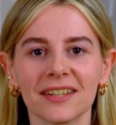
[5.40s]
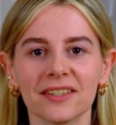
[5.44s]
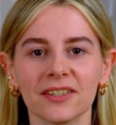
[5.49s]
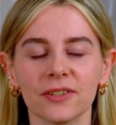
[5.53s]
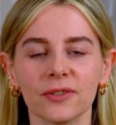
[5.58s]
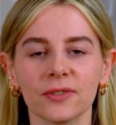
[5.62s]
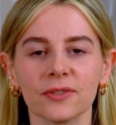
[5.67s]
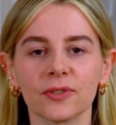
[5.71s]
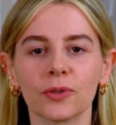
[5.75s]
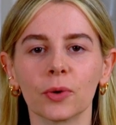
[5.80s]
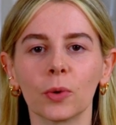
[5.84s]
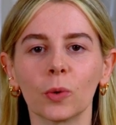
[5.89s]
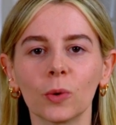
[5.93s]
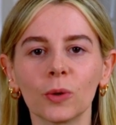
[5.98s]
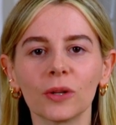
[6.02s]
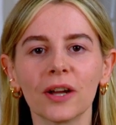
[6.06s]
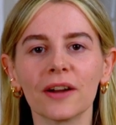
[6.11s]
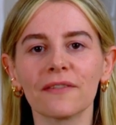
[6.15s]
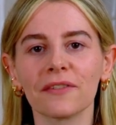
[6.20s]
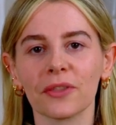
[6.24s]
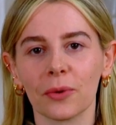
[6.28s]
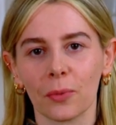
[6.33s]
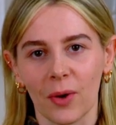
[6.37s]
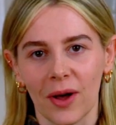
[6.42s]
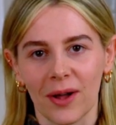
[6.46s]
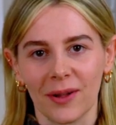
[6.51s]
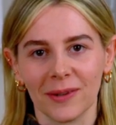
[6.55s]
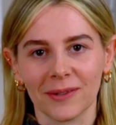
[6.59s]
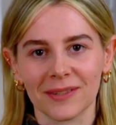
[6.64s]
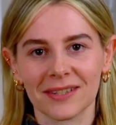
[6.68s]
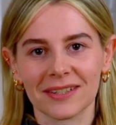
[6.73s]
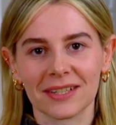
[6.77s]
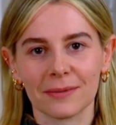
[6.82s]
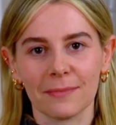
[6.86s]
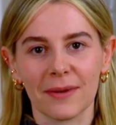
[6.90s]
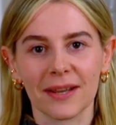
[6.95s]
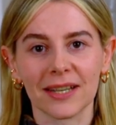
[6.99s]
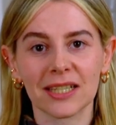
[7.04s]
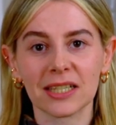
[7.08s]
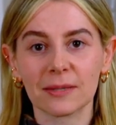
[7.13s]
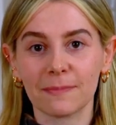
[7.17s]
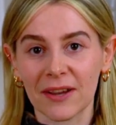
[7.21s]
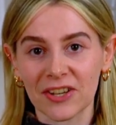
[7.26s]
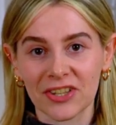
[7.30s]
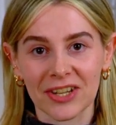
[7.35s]
is used all over the world to make
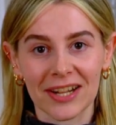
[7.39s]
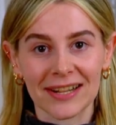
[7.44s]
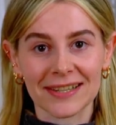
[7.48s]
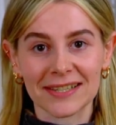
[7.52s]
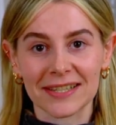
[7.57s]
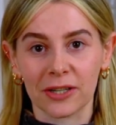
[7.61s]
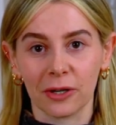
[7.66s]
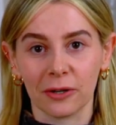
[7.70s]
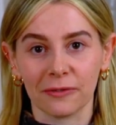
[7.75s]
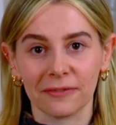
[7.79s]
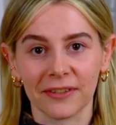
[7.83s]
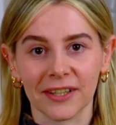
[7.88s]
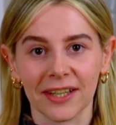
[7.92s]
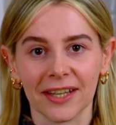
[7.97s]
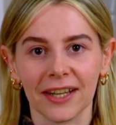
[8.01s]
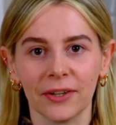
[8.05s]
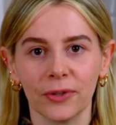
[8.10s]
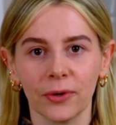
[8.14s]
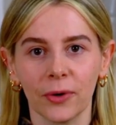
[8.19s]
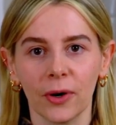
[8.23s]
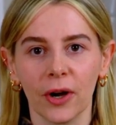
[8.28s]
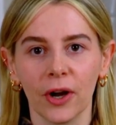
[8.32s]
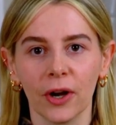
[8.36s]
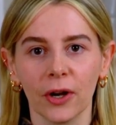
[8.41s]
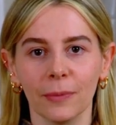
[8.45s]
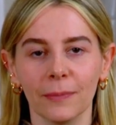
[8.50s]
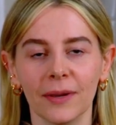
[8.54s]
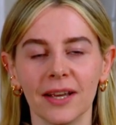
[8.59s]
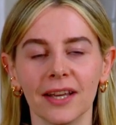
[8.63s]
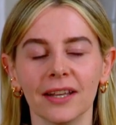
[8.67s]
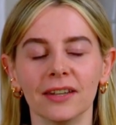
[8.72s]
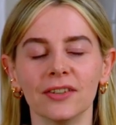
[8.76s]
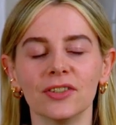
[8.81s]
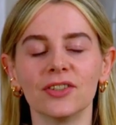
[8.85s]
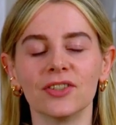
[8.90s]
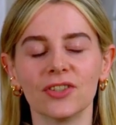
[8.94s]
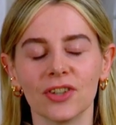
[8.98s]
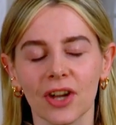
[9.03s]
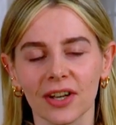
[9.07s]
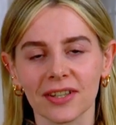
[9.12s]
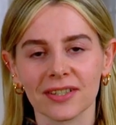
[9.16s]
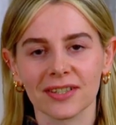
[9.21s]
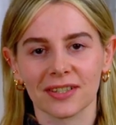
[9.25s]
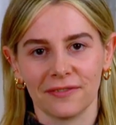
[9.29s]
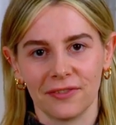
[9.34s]
specialty coffee in your home in
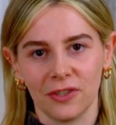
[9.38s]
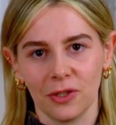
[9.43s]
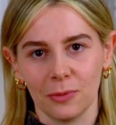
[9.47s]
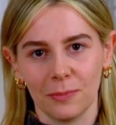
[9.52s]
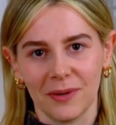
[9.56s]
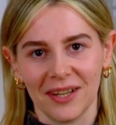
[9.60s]
just a few